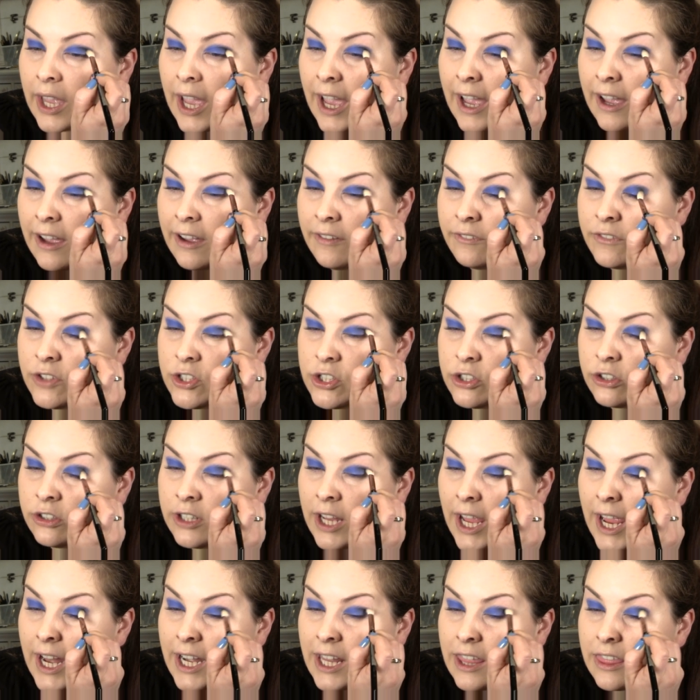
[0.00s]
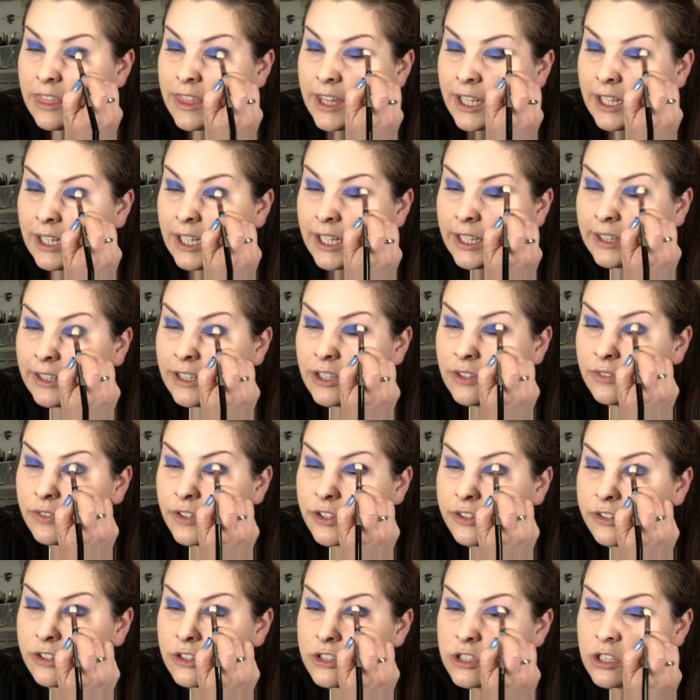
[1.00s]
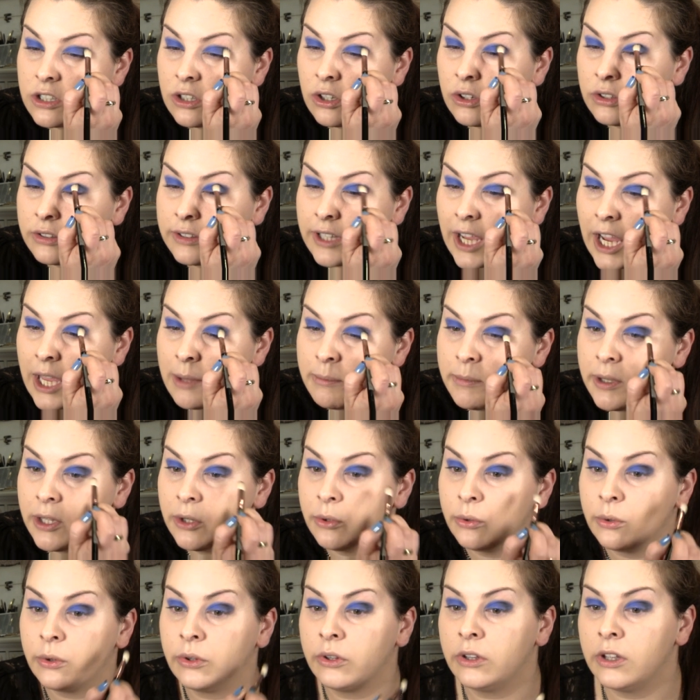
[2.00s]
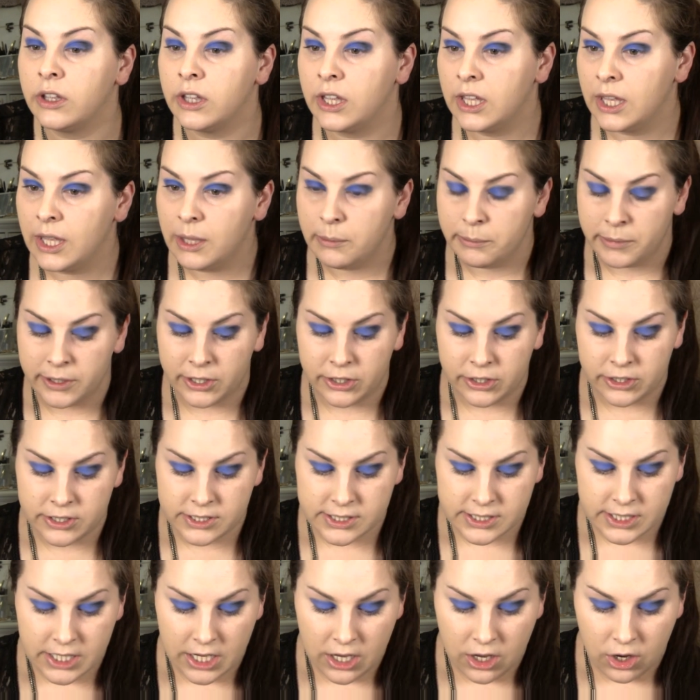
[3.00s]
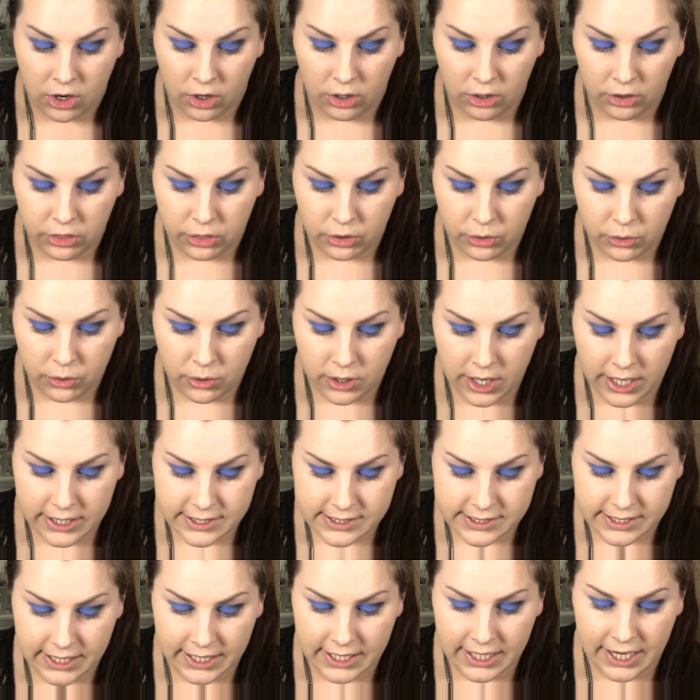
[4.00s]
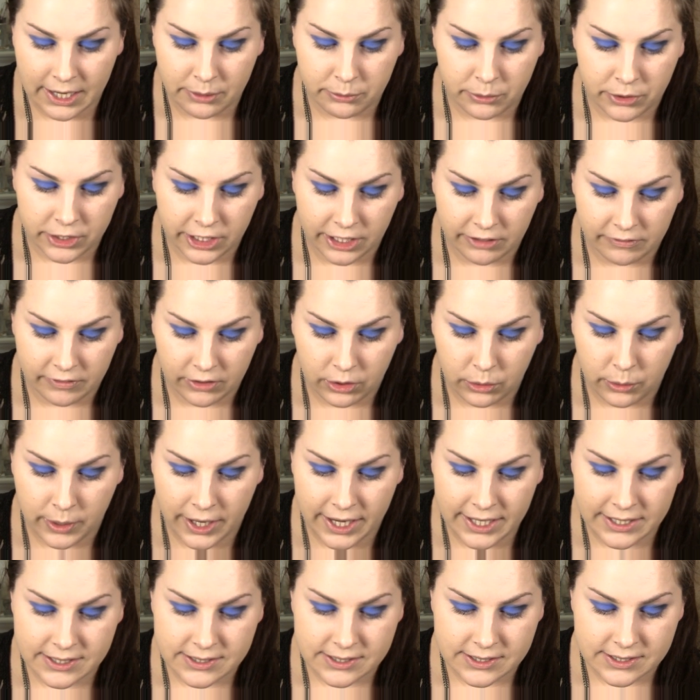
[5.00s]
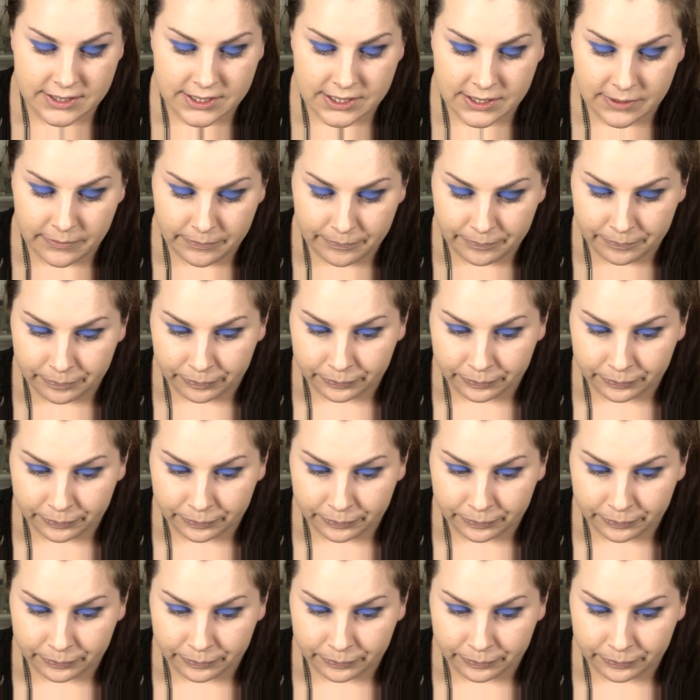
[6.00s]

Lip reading: I haven't done anything like this for such a long time, you know, because although I say I want your requests,